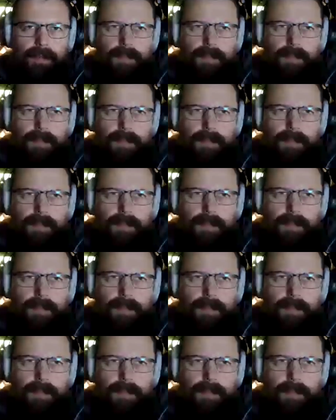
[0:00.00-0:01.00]
They
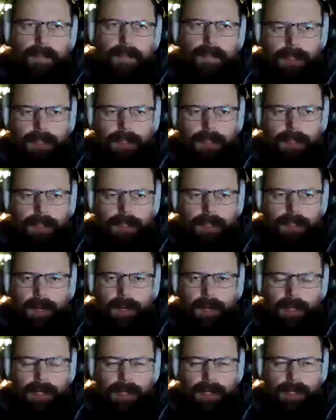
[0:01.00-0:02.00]
look rich. They have
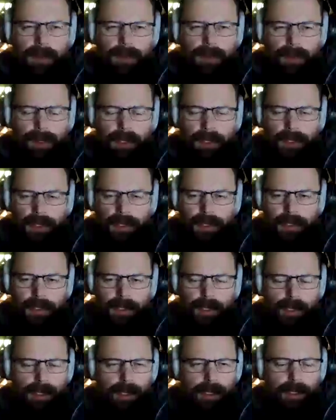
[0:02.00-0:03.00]
nice things,
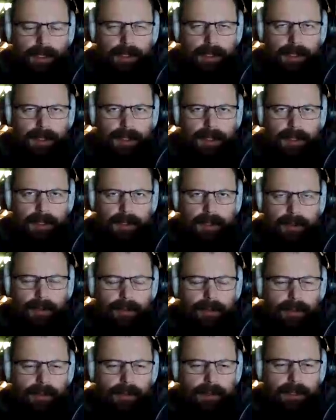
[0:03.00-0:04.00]
nice
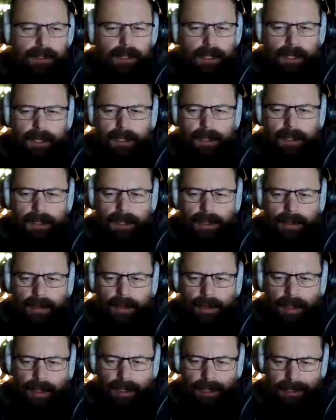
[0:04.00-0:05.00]
new shiny
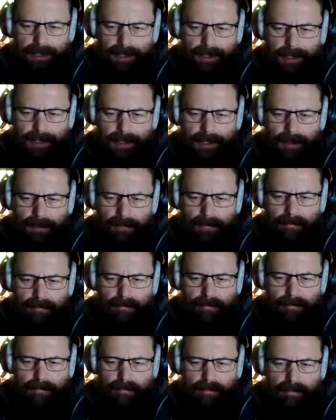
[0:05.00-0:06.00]
things.
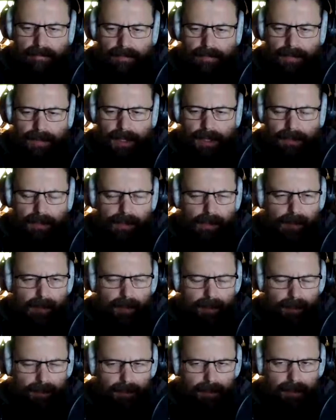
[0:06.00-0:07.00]

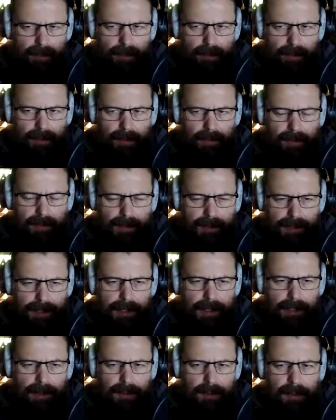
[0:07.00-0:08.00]
Have you
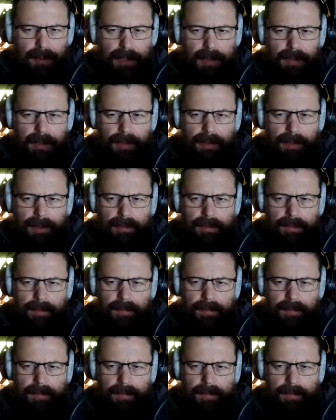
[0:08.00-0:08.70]
seen those people?